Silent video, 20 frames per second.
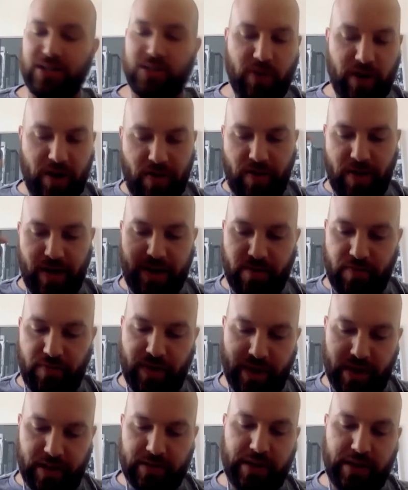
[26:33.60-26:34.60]
want to think of
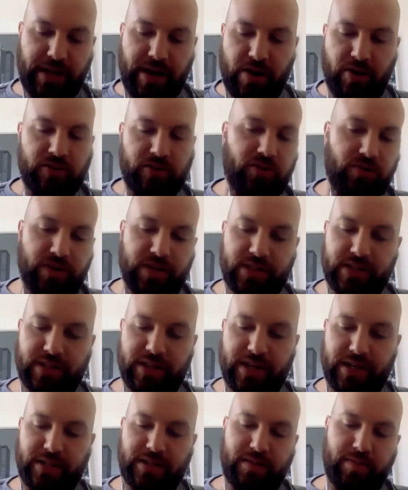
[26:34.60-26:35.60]
things like
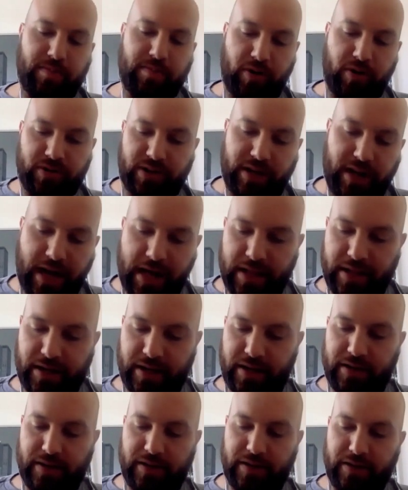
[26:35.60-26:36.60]
characteristics and
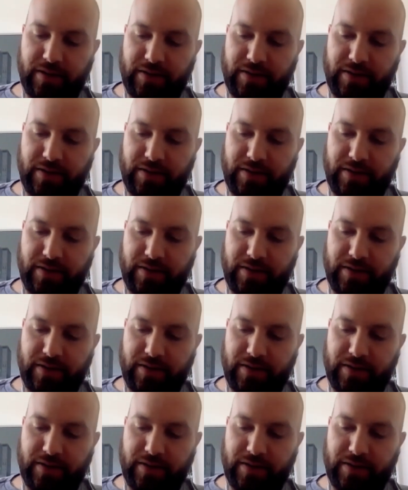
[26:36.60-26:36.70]
personality.